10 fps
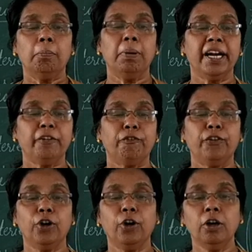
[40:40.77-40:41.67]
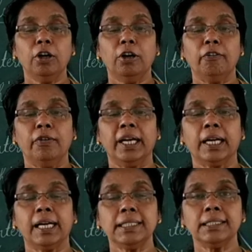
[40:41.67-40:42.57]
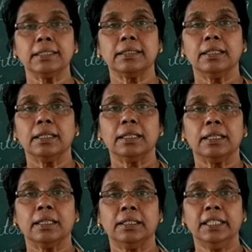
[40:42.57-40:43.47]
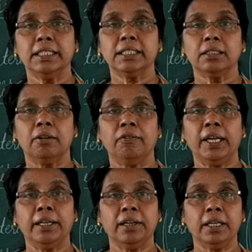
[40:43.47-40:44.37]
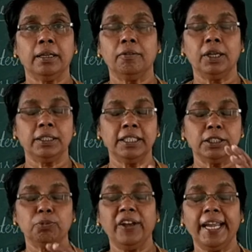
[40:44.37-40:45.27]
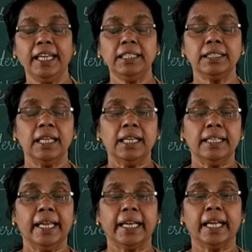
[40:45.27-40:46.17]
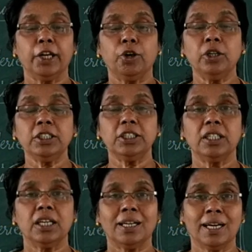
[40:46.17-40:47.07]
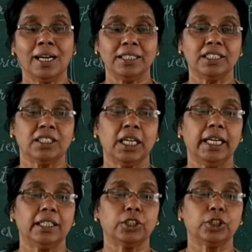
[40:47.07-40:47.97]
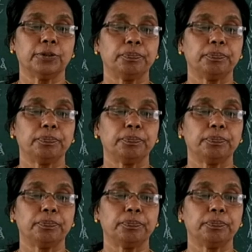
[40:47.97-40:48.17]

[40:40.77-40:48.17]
blood flow, whereas when these veins, they cannot constrict.